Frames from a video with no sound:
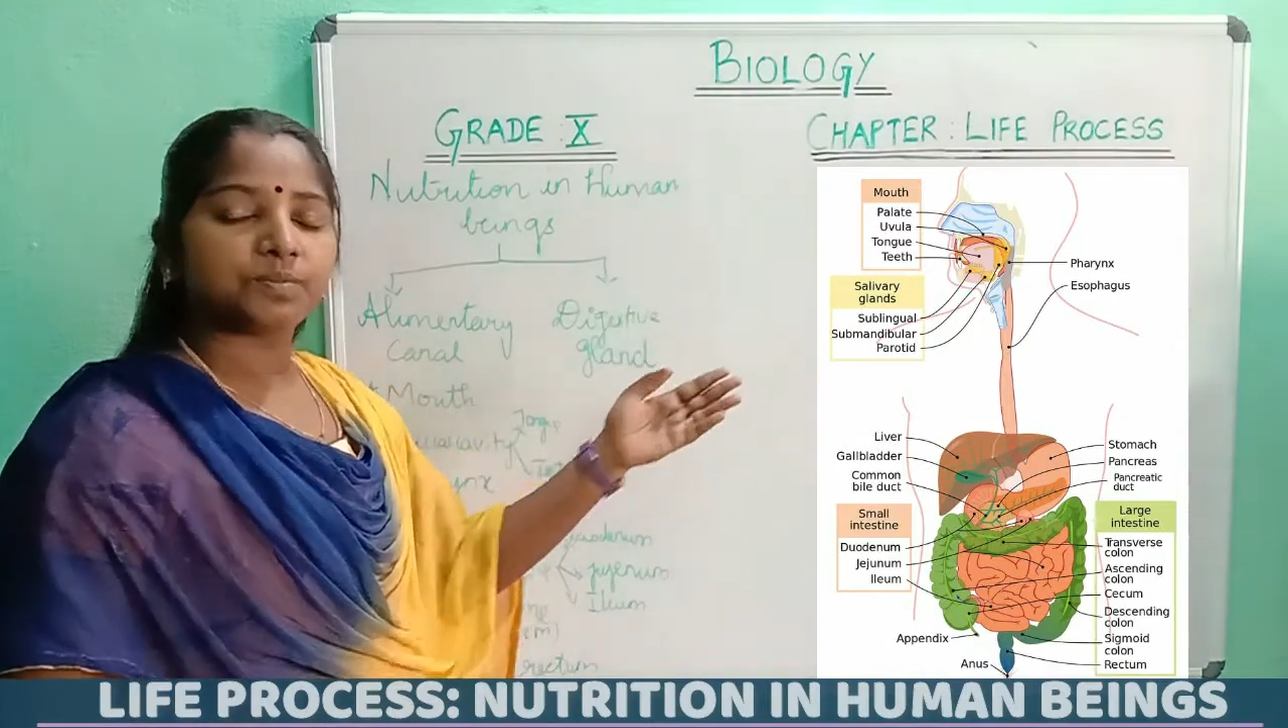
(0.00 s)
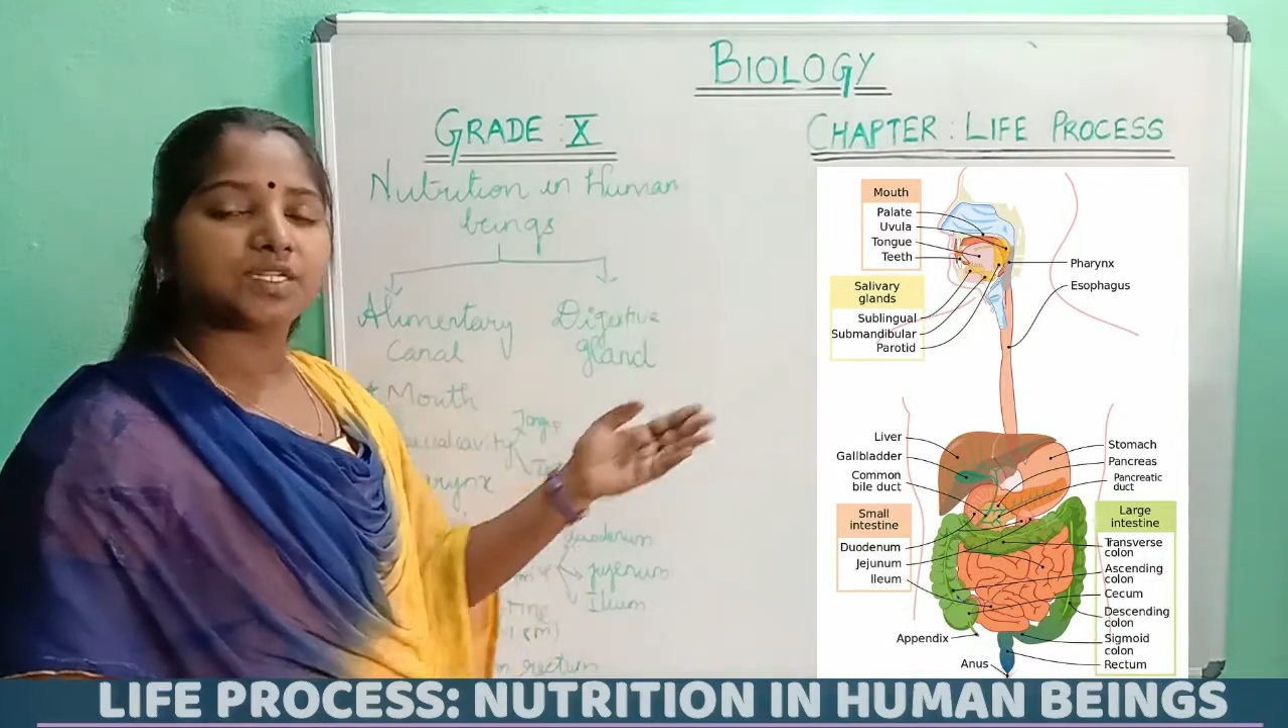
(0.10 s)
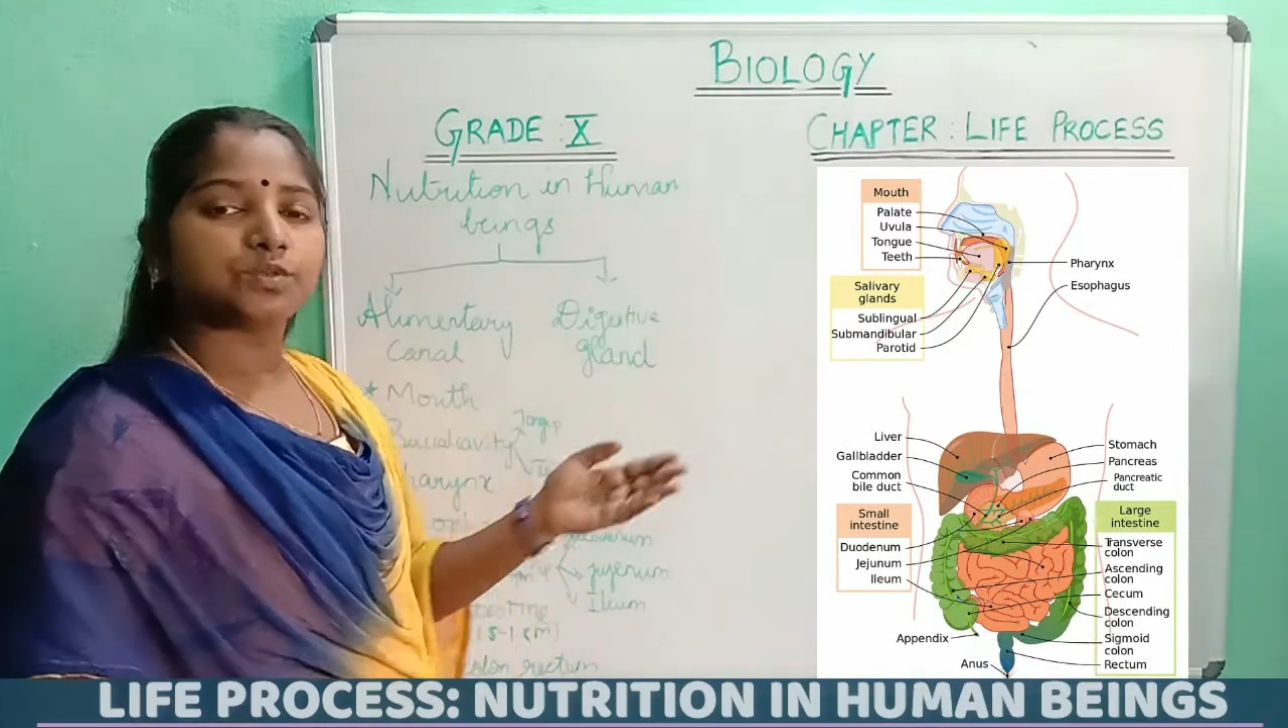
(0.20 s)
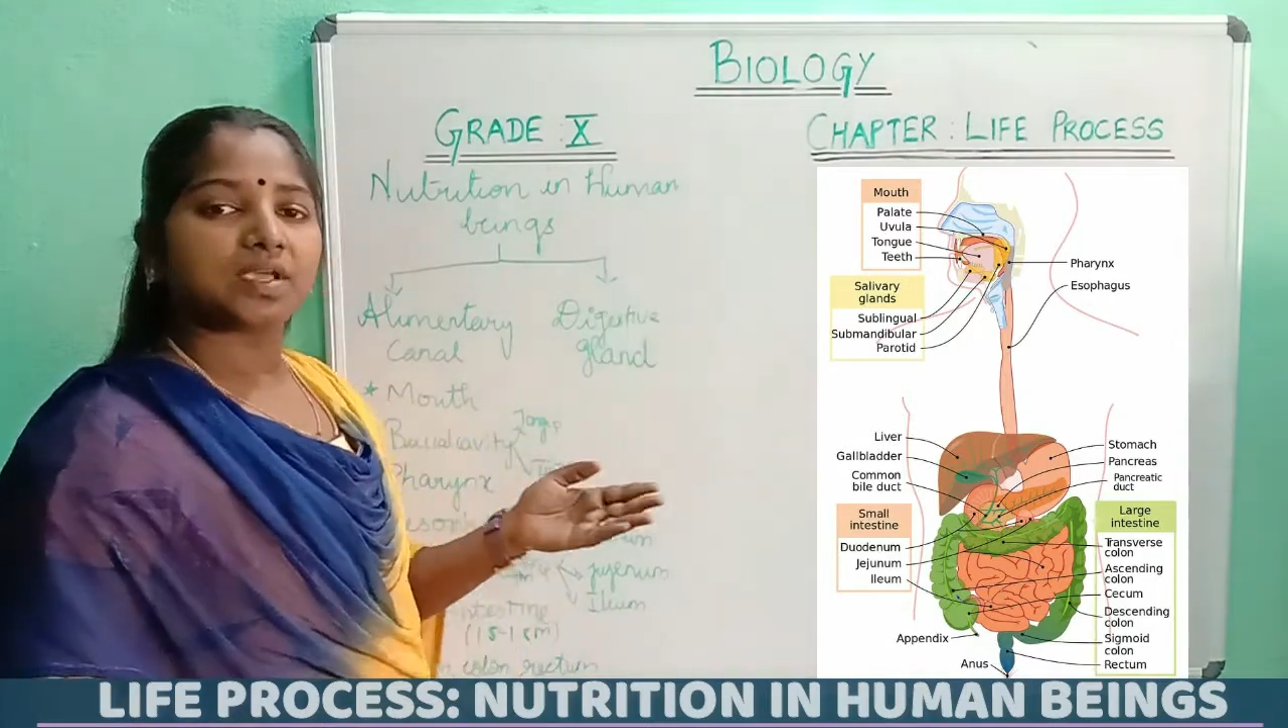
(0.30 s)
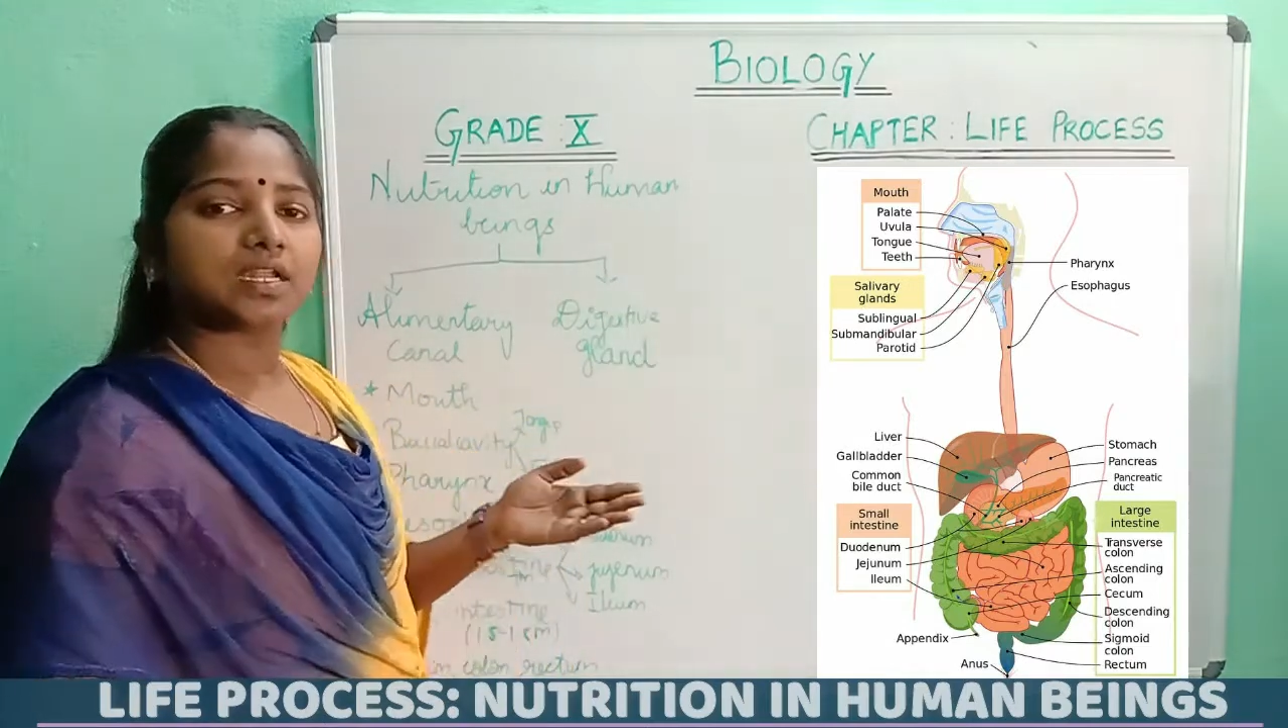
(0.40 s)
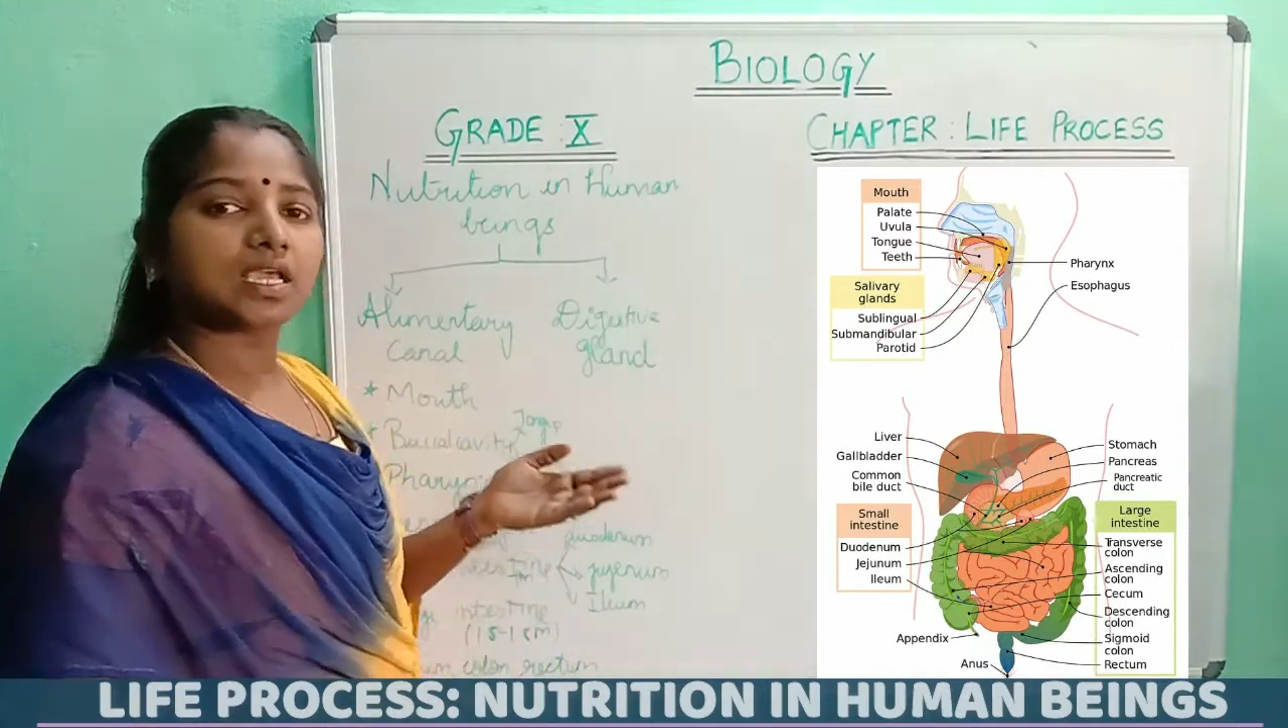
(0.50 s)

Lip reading: between